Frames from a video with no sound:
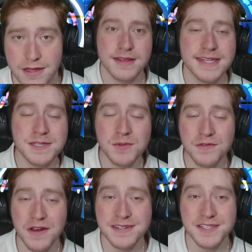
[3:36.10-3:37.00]
Let's
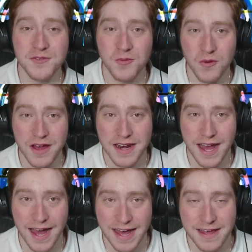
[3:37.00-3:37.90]
move on to what
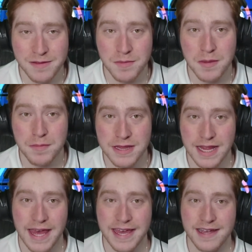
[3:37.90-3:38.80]
I'm
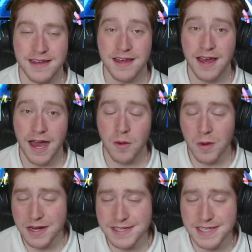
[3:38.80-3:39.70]
playing. I
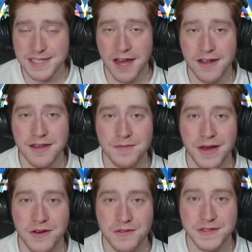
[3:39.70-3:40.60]
wanted to talk
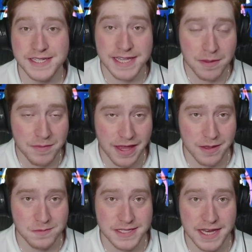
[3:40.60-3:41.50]
about the same
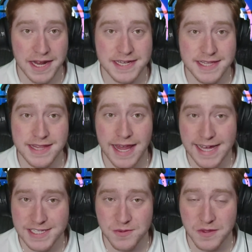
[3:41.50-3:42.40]
games that I did
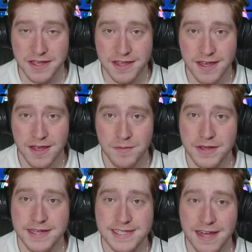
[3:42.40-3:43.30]
last week,
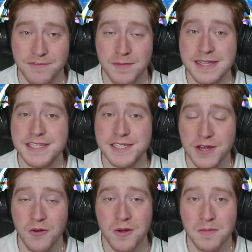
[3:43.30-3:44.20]
because I've made
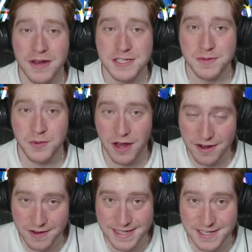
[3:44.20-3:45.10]
so much
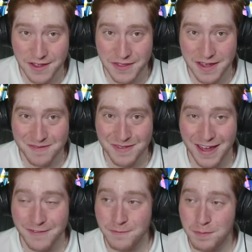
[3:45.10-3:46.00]
progress on them,
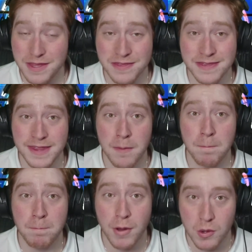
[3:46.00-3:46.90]
I've beaten
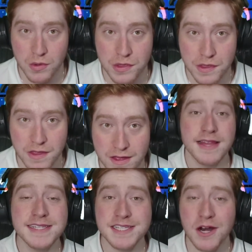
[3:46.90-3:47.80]
them both.
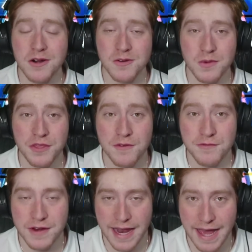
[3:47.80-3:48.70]
Let's start with
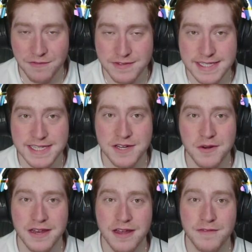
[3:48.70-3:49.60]
FNAF
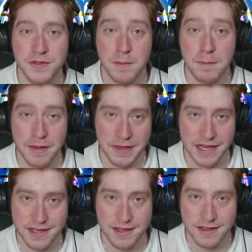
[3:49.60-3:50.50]
Secret of the Mimic.